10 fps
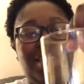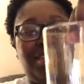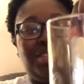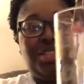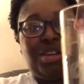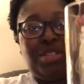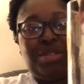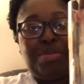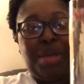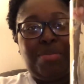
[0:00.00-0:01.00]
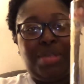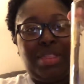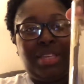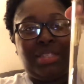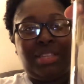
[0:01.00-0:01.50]
And she also made me
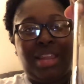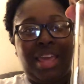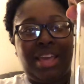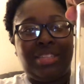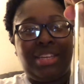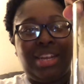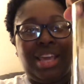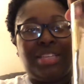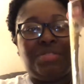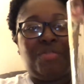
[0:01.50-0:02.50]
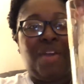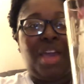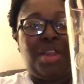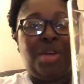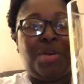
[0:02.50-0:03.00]
this glass, and it has
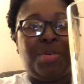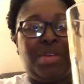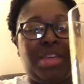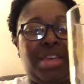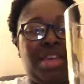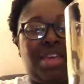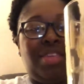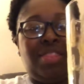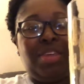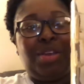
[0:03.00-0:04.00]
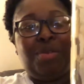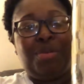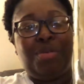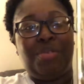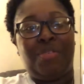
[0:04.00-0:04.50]
Philo and the year
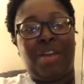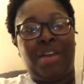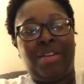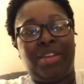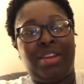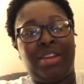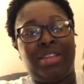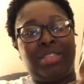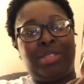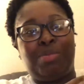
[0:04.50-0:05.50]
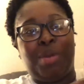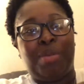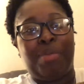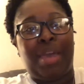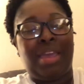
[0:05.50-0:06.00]
we were founded, and it's
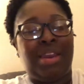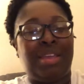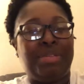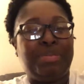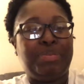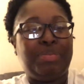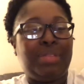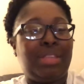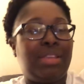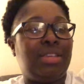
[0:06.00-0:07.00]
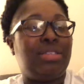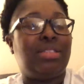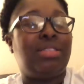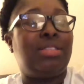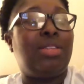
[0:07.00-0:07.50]
spray painted.
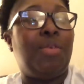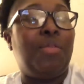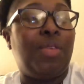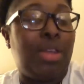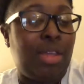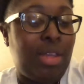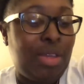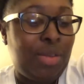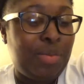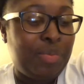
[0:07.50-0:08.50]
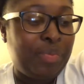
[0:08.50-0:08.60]
She's so freaking cute.